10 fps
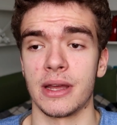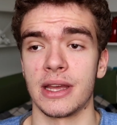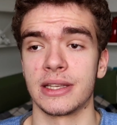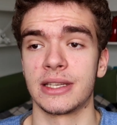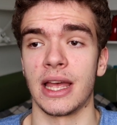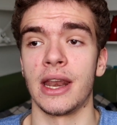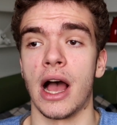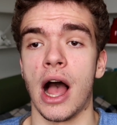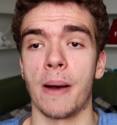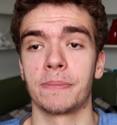is an
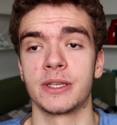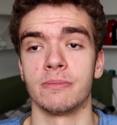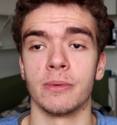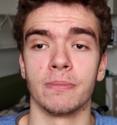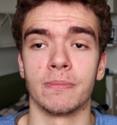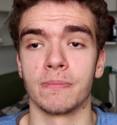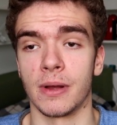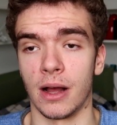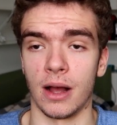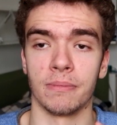optimum
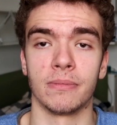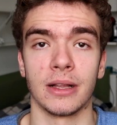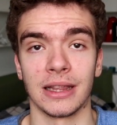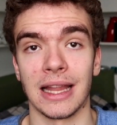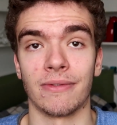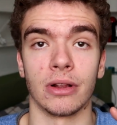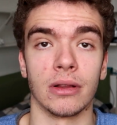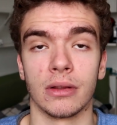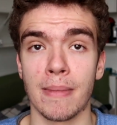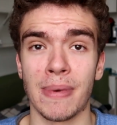level.